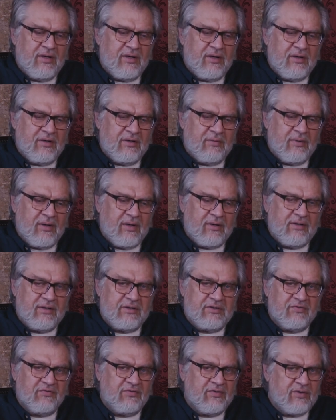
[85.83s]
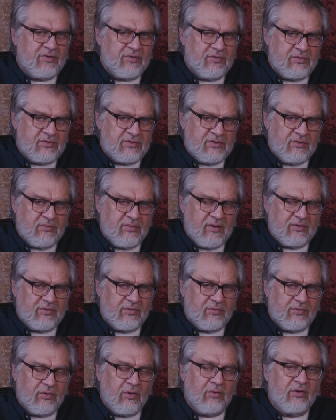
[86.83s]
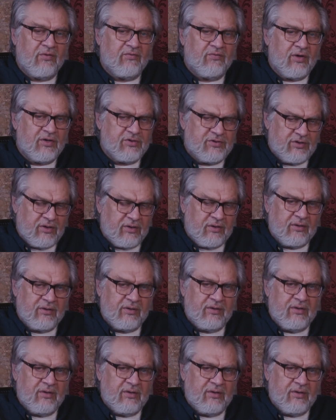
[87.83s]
and about his views about the role of Russia